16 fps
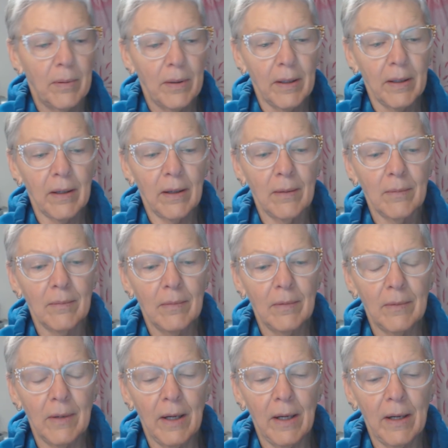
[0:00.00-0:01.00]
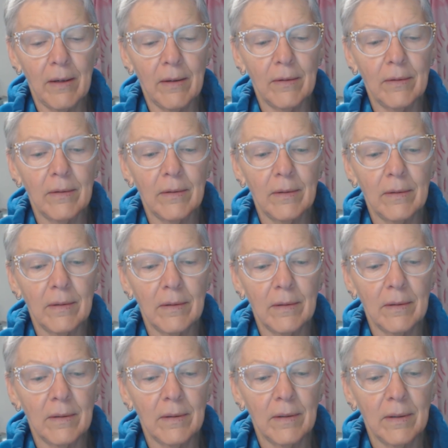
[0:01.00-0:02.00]
But um, wow.
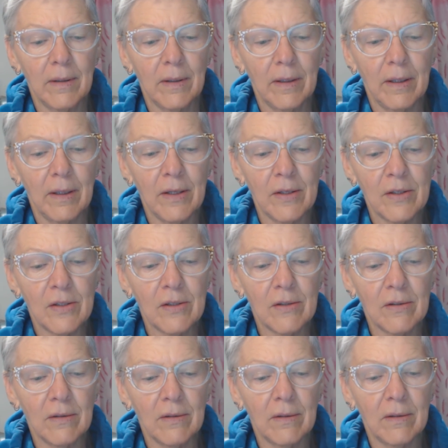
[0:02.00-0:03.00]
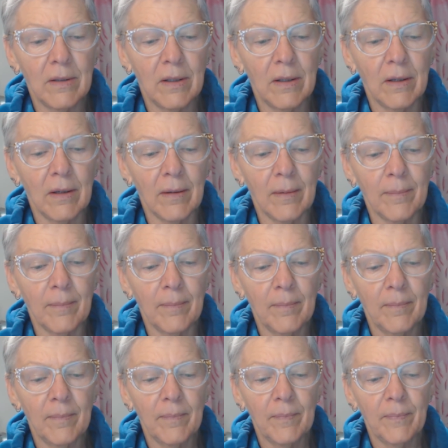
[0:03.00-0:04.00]
It's um,
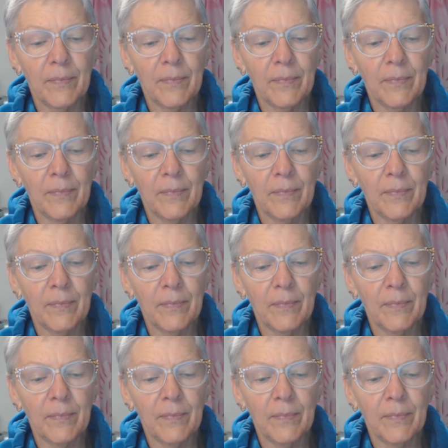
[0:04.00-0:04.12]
